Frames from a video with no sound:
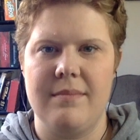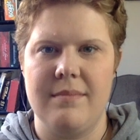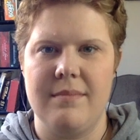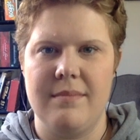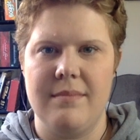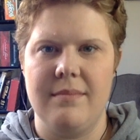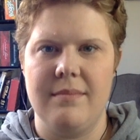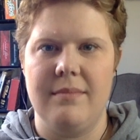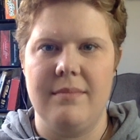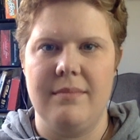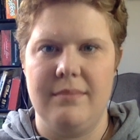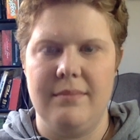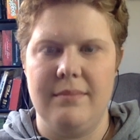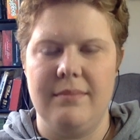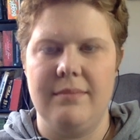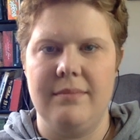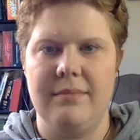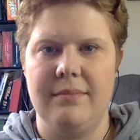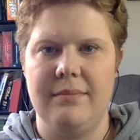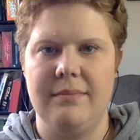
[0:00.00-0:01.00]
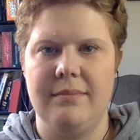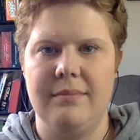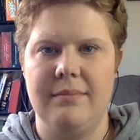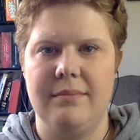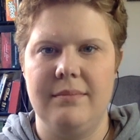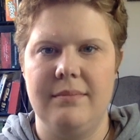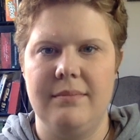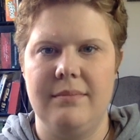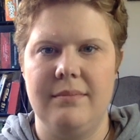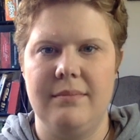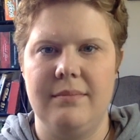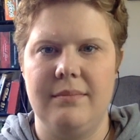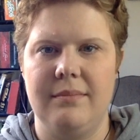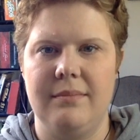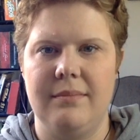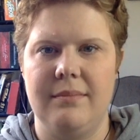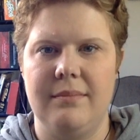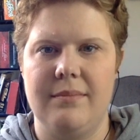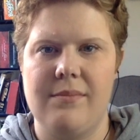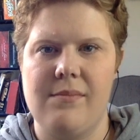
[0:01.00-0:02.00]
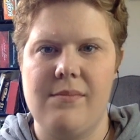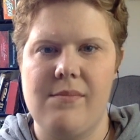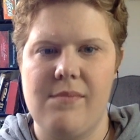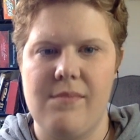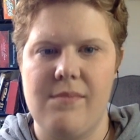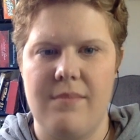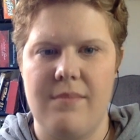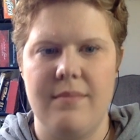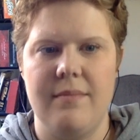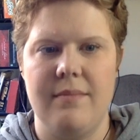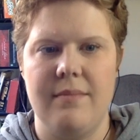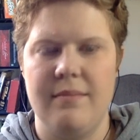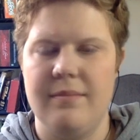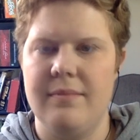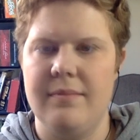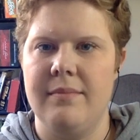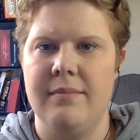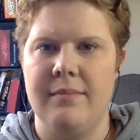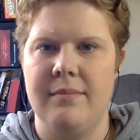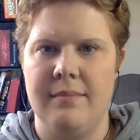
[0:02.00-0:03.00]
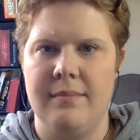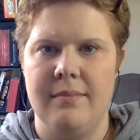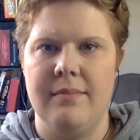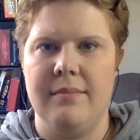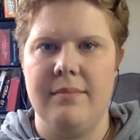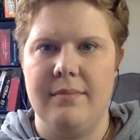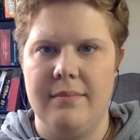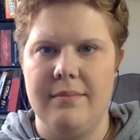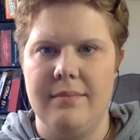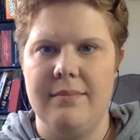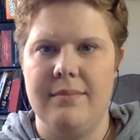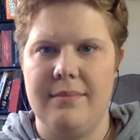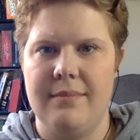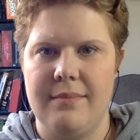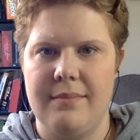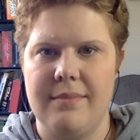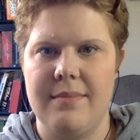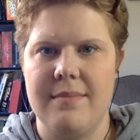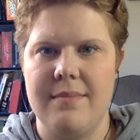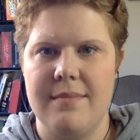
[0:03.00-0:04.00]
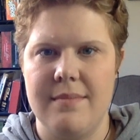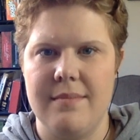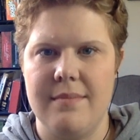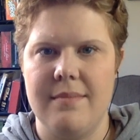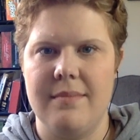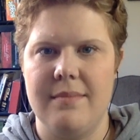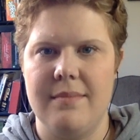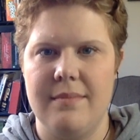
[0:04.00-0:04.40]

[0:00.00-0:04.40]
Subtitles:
(silent)